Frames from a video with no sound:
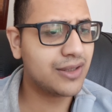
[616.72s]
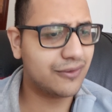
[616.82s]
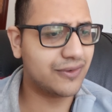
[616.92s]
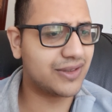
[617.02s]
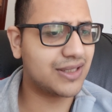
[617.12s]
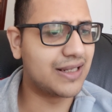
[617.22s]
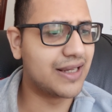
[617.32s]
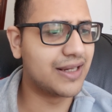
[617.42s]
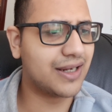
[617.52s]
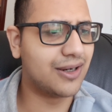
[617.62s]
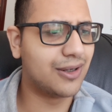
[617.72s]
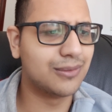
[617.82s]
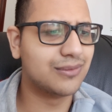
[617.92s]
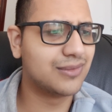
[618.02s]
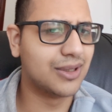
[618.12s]
for till like
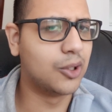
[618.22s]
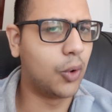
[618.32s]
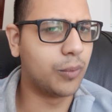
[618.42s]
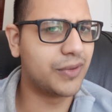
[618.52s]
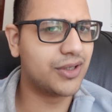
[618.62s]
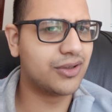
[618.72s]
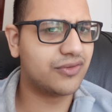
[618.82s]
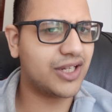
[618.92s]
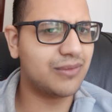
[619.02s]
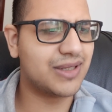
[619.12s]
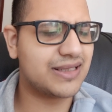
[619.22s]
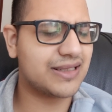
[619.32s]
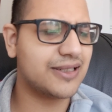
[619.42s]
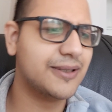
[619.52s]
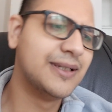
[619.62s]
a long period of time,
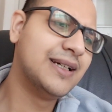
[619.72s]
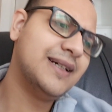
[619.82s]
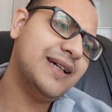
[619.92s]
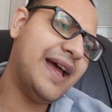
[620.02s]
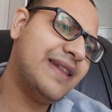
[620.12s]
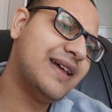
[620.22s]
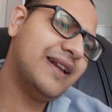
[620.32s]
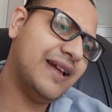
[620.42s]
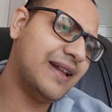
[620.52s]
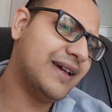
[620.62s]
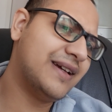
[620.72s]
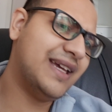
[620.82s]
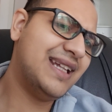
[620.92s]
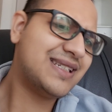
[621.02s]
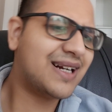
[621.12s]
basically. And then like
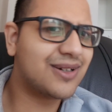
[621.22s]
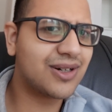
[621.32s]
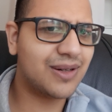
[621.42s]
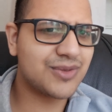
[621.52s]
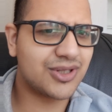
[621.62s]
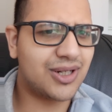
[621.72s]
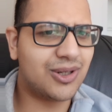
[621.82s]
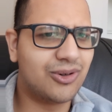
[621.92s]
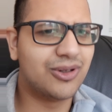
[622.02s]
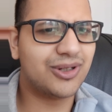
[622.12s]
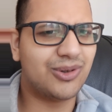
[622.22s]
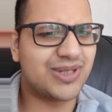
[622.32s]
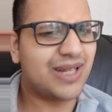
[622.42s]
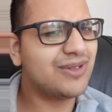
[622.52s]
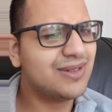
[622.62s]
8th standard comes around, or
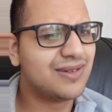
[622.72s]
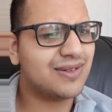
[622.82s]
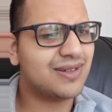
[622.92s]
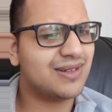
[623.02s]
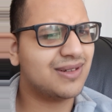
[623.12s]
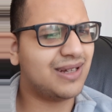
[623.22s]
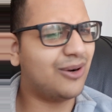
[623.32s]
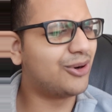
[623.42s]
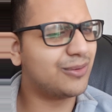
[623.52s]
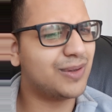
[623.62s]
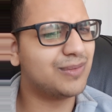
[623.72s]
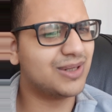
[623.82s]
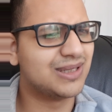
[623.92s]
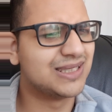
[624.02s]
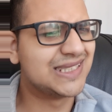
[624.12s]
7th, I don't
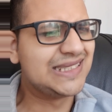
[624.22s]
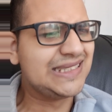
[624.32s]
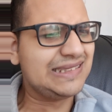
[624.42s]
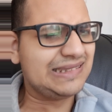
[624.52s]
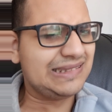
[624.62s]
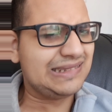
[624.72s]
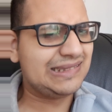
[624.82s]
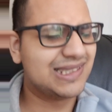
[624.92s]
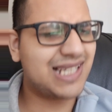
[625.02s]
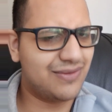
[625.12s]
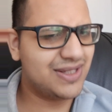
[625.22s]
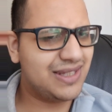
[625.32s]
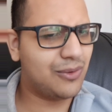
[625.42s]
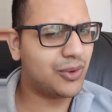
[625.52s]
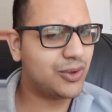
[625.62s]
remember. 7th,
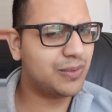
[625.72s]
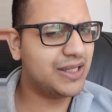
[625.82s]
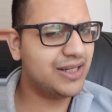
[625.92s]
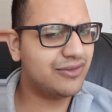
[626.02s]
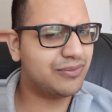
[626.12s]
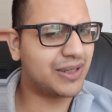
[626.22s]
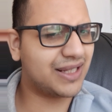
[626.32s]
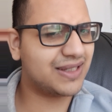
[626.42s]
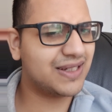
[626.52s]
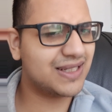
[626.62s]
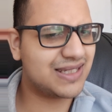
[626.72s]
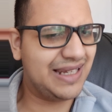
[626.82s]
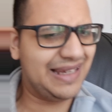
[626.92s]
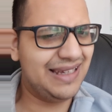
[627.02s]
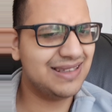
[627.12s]
I want to believe, but I think it's
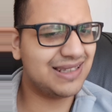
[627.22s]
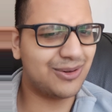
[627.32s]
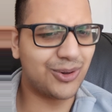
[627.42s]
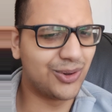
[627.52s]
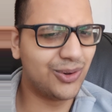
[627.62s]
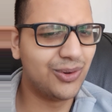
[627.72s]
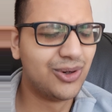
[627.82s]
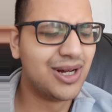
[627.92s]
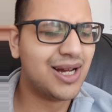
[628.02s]
8th, I don't know.